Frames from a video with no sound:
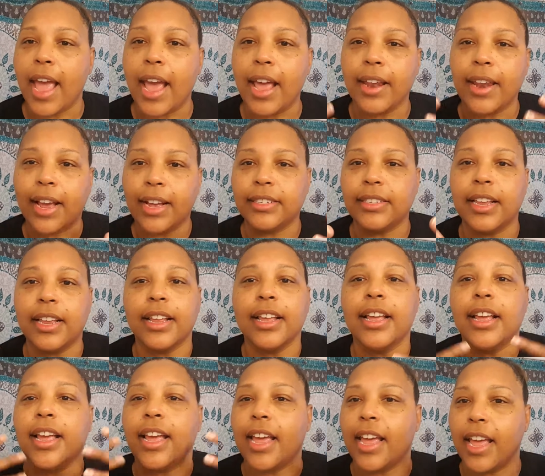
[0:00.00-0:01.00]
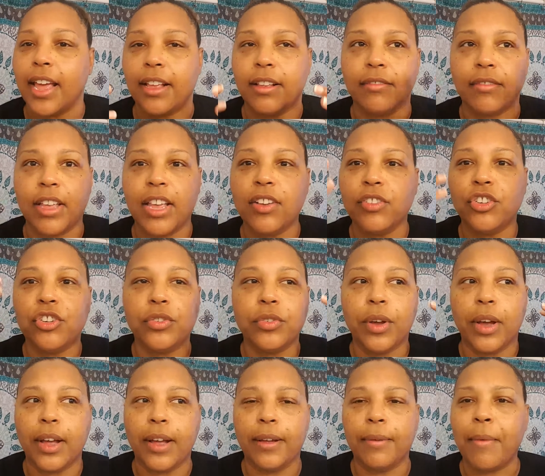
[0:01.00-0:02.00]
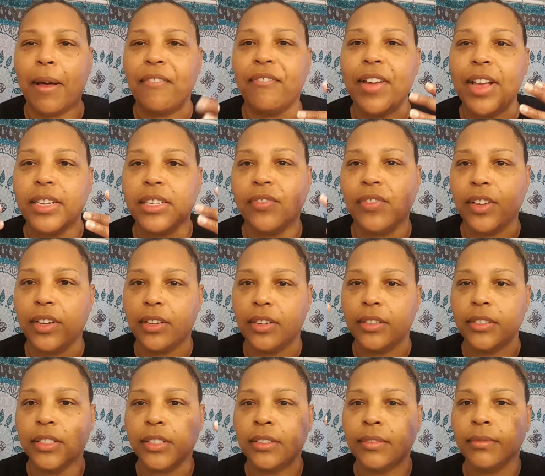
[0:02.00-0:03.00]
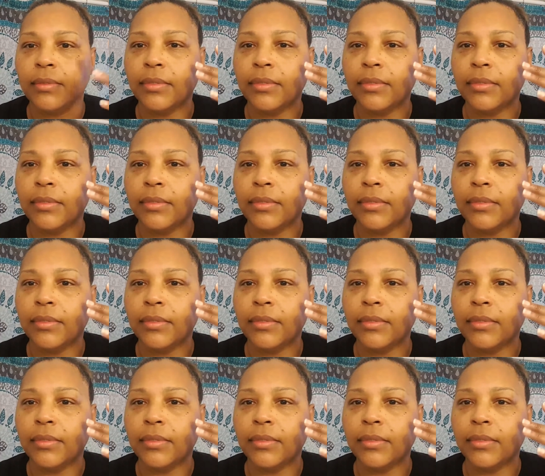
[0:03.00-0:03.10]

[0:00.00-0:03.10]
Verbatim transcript: And like I said, it gives you, uh, my face feels